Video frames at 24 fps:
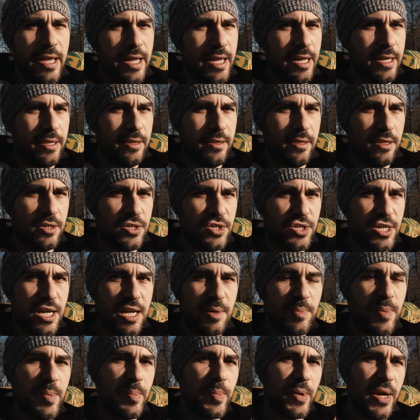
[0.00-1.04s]
and
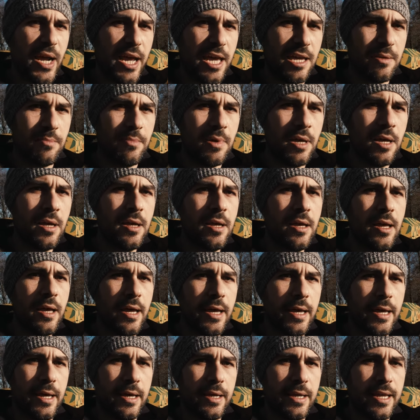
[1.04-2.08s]
sharp prime
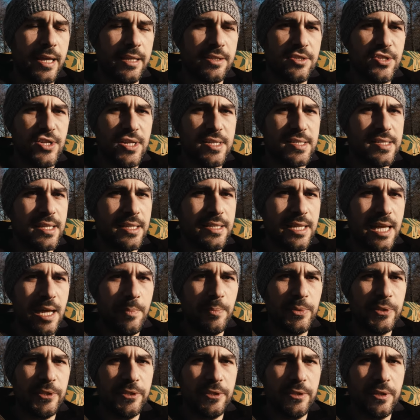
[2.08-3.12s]
uh, can just
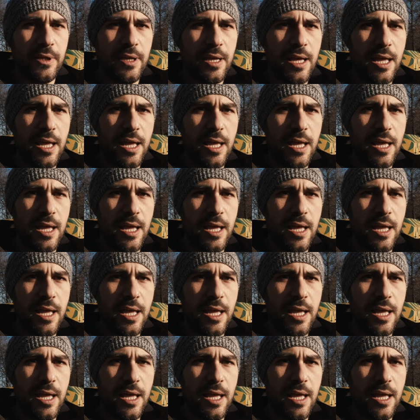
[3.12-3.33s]
adapt uh,